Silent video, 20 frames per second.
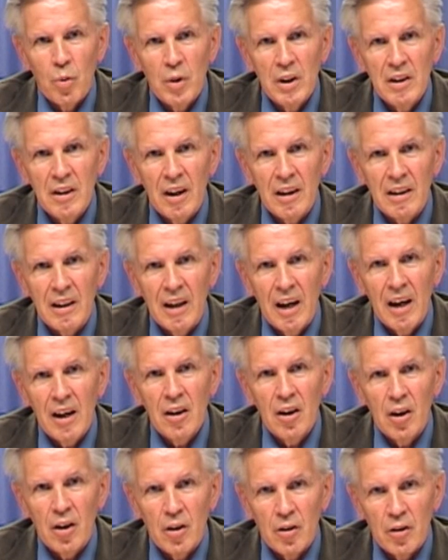With
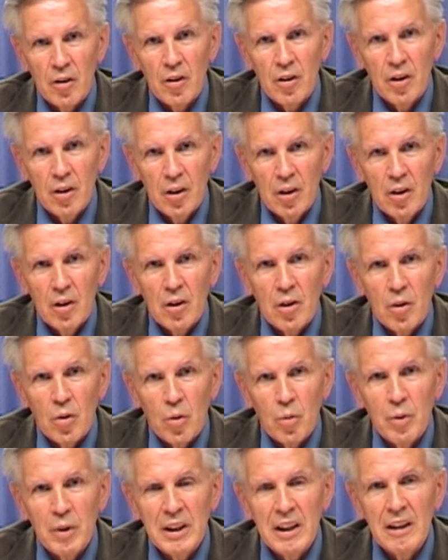ticagrelor,
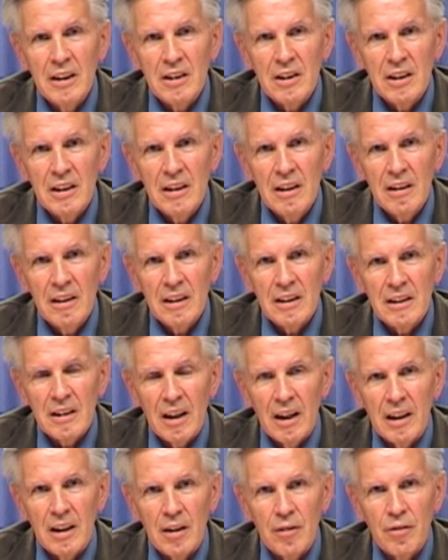we didn't see these
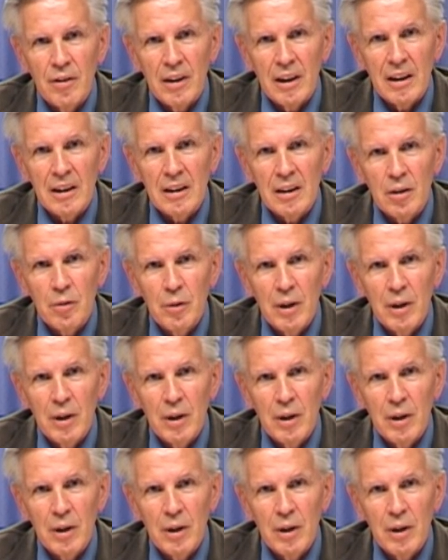side effects.